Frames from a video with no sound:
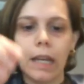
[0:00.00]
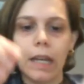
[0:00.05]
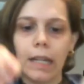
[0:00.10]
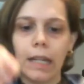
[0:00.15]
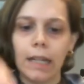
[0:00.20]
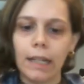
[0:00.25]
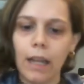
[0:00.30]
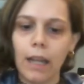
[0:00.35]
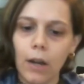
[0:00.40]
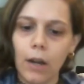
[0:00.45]

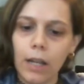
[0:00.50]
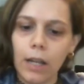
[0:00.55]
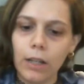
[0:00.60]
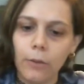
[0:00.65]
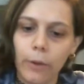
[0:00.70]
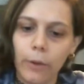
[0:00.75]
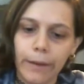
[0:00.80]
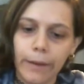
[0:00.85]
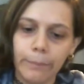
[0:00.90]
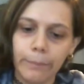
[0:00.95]
Now,
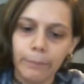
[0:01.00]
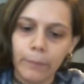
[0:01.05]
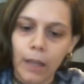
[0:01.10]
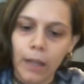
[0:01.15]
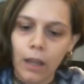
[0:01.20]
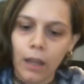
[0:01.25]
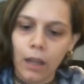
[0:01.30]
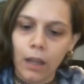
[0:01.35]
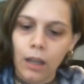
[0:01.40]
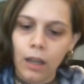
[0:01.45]
anyway,
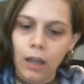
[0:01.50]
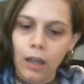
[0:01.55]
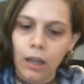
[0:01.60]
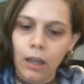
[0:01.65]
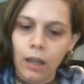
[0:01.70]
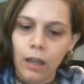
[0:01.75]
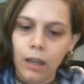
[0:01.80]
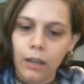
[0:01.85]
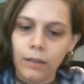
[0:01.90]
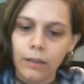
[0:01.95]

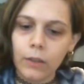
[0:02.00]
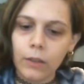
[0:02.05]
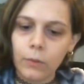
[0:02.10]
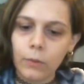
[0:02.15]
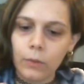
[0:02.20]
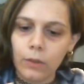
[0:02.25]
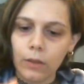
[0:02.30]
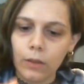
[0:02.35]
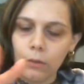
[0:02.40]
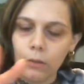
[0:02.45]
this
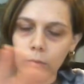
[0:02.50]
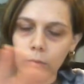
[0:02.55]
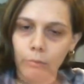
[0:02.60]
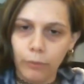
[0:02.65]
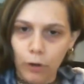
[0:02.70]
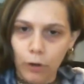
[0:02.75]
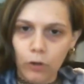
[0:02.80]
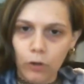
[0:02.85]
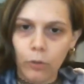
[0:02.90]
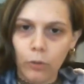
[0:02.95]

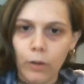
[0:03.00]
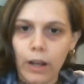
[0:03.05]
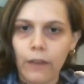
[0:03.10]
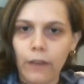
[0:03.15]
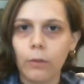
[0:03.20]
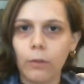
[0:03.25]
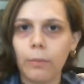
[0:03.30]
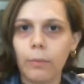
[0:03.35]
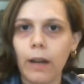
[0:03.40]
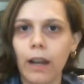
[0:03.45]
broke or
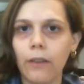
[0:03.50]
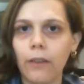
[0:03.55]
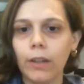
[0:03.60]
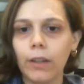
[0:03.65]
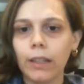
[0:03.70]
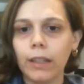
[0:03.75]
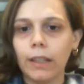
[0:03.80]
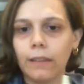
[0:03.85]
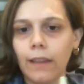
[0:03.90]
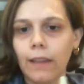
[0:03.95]
whatever, but I
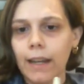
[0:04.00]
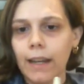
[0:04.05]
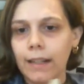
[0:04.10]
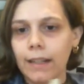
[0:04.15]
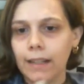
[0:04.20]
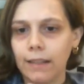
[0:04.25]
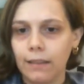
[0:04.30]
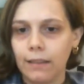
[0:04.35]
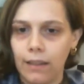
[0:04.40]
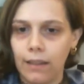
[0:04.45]
really
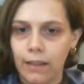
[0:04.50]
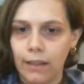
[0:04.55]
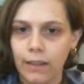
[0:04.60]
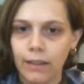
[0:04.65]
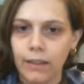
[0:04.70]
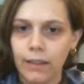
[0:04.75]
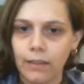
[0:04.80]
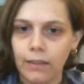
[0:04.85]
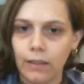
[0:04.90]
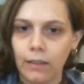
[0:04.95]
liked
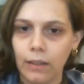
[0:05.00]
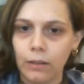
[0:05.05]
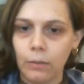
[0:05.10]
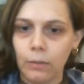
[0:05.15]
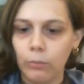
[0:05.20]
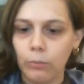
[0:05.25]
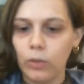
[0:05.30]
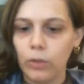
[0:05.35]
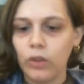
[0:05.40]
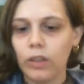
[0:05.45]
this, the
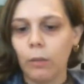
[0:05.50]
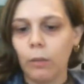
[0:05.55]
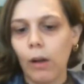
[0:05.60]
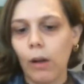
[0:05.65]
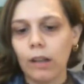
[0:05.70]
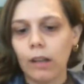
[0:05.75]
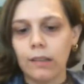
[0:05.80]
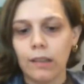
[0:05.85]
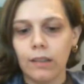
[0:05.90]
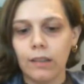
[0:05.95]
music
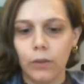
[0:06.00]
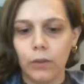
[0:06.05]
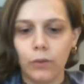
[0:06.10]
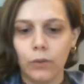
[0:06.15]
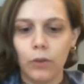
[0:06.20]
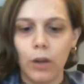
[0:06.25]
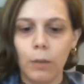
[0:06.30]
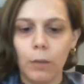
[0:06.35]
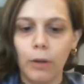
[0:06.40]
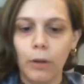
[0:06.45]
box and stuff,
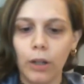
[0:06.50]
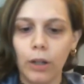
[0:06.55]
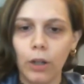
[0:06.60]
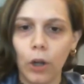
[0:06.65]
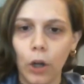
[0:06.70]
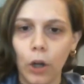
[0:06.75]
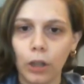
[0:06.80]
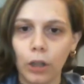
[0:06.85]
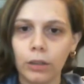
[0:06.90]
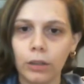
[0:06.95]
so I put it
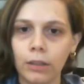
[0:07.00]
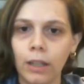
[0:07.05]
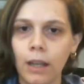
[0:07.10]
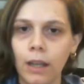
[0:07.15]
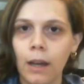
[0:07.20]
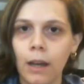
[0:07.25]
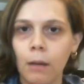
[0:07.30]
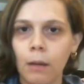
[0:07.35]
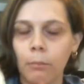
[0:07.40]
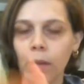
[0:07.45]
on
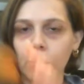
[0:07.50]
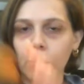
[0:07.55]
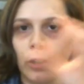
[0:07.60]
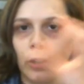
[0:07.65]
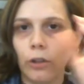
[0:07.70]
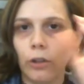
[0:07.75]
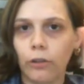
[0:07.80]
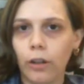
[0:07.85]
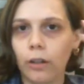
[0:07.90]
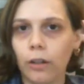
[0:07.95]
my
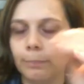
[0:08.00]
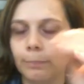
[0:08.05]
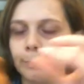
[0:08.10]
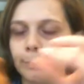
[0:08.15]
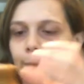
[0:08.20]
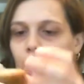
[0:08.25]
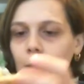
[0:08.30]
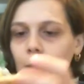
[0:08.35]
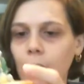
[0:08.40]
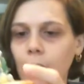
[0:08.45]
bureau
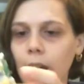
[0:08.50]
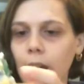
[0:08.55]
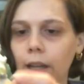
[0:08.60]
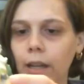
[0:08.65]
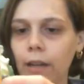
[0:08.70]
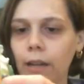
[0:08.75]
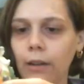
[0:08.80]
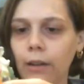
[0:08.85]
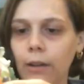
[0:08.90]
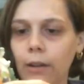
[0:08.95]
in
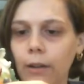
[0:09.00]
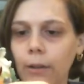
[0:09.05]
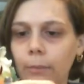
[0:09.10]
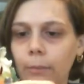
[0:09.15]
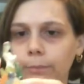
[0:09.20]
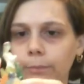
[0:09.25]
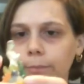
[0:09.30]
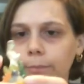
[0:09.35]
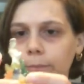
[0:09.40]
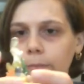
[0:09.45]
my
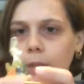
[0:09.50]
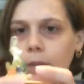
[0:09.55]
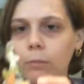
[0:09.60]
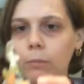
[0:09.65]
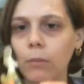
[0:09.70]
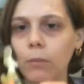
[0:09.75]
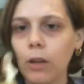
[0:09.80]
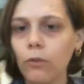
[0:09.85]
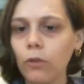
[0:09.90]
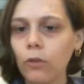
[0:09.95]
room,
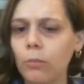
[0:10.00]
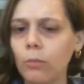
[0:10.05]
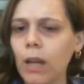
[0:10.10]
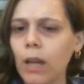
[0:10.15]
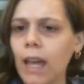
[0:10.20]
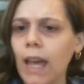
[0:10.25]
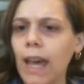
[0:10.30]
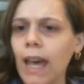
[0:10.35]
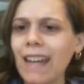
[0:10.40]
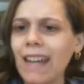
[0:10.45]

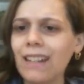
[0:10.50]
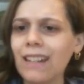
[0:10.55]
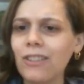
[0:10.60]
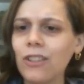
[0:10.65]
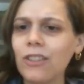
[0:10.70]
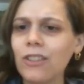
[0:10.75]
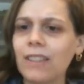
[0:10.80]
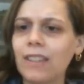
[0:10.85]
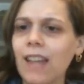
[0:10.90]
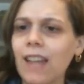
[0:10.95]
and it
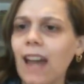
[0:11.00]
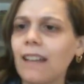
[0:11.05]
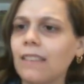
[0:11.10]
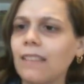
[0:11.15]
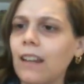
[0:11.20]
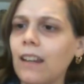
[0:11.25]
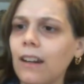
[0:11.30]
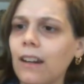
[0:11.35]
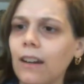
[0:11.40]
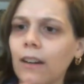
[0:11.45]
just sat
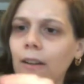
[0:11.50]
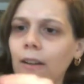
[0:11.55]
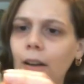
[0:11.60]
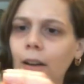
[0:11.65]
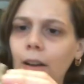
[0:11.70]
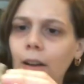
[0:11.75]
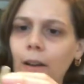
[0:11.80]
there.